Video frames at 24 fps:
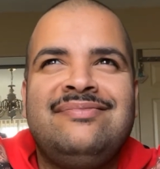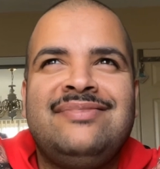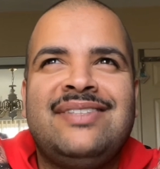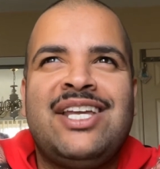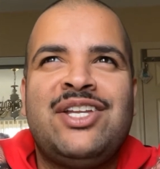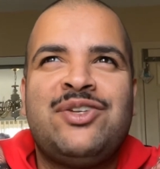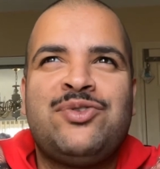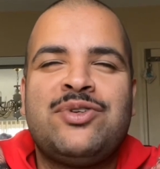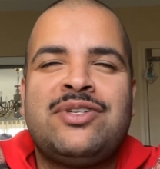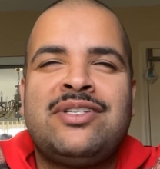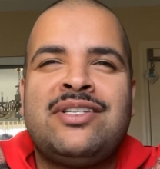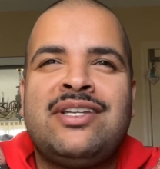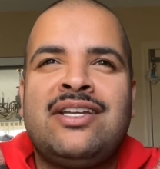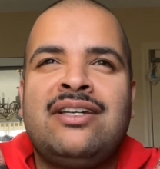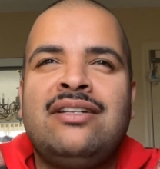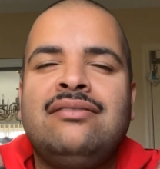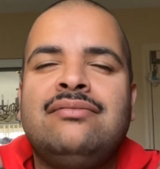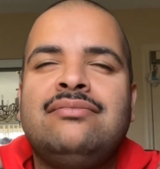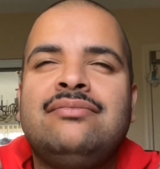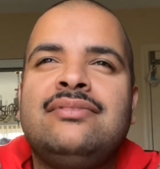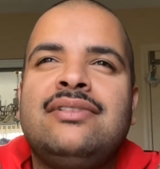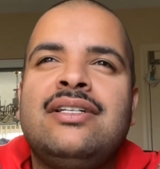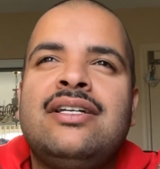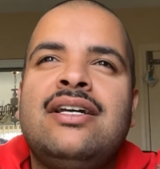Interesting.
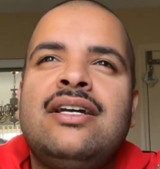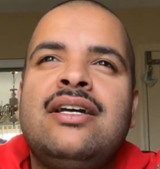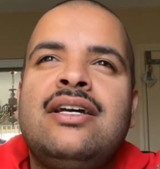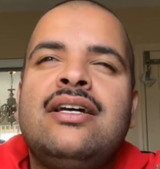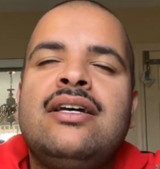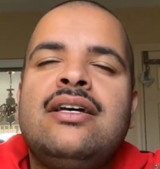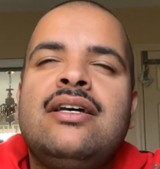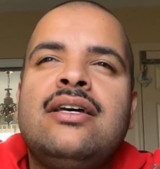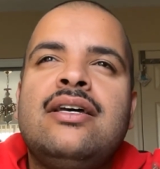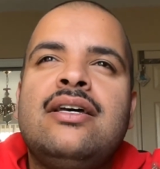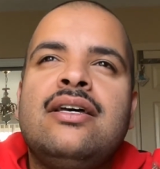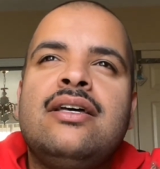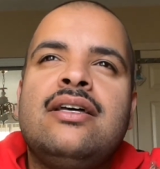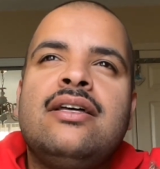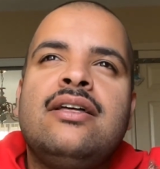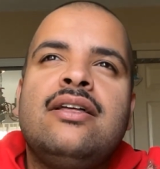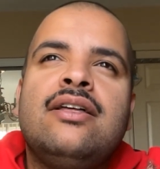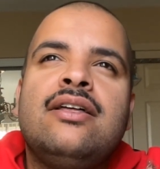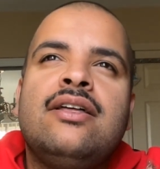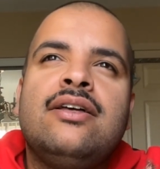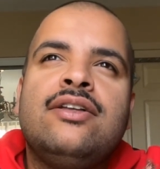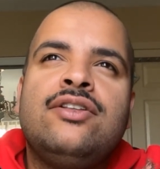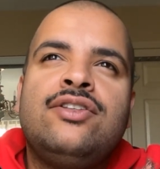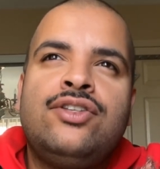
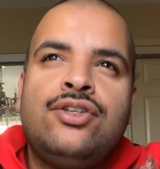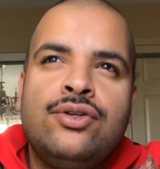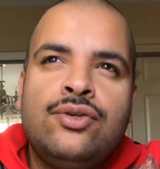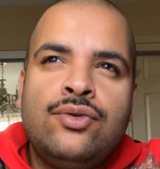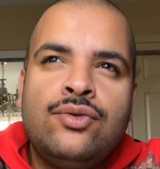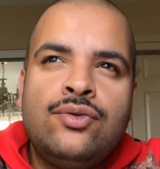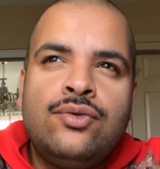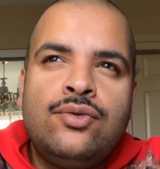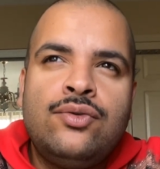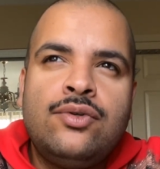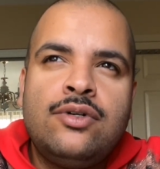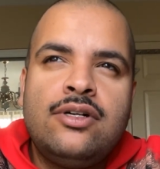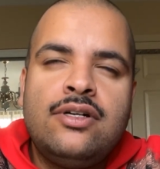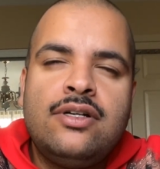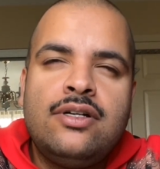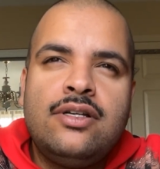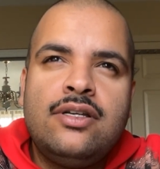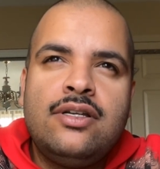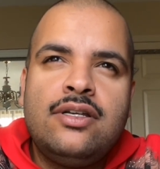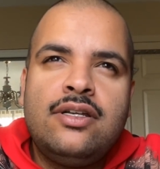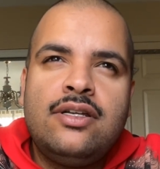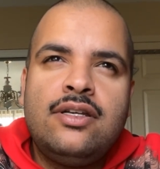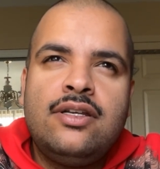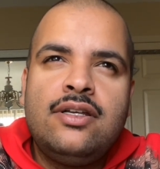
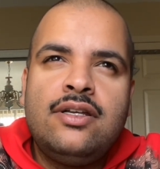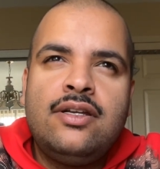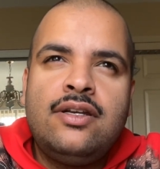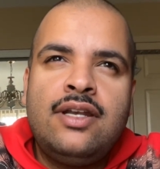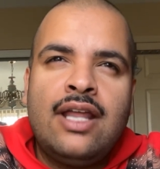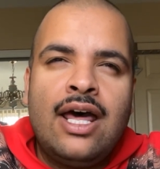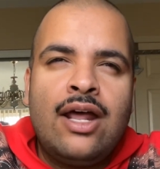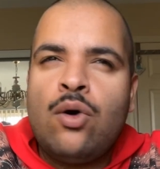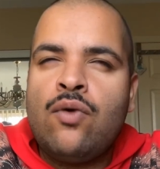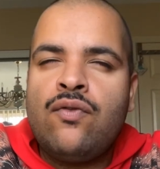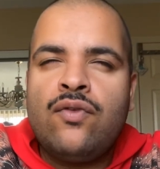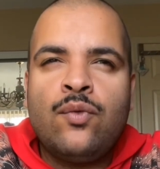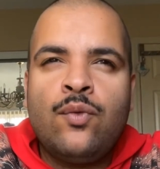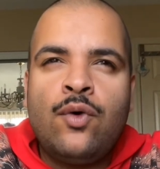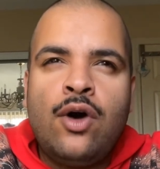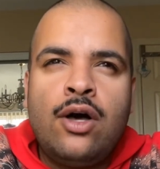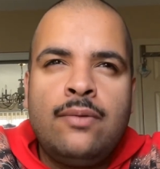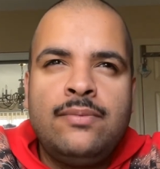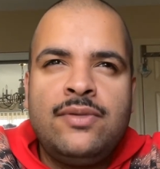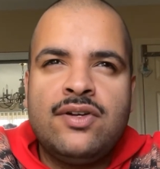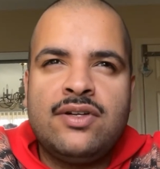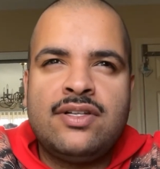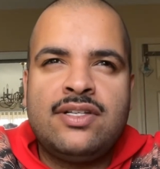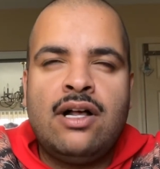To not
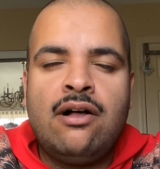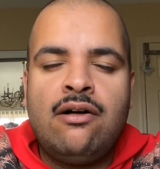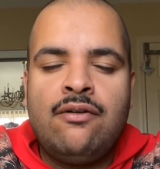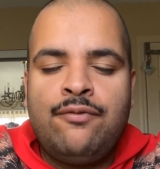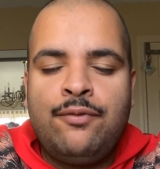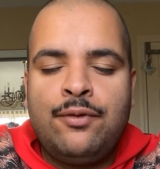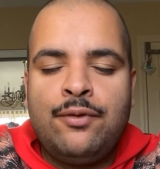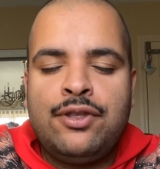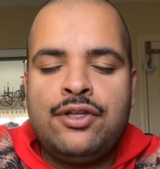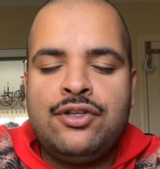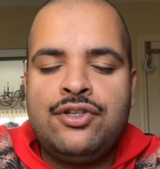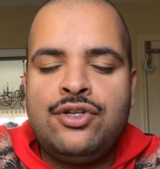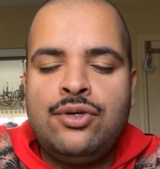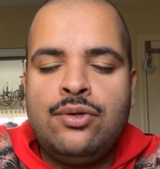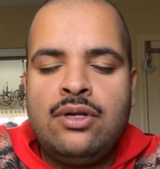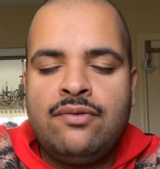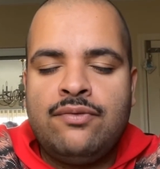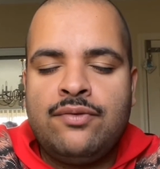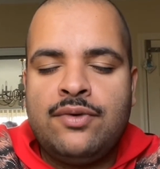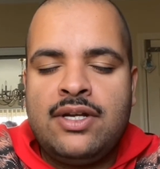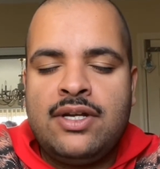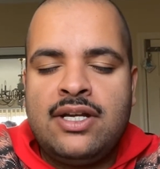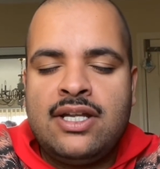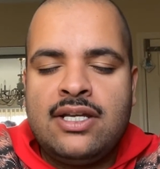overwhelm yourself with
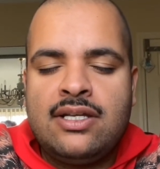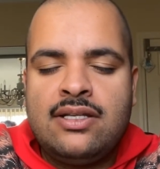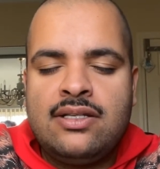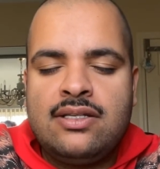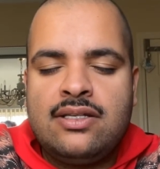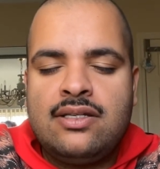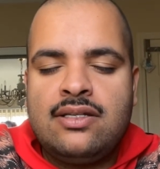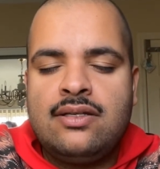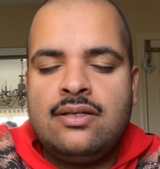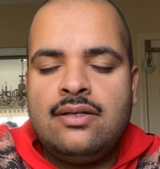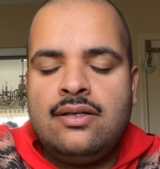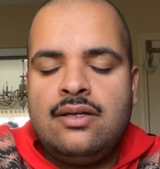intuitive readings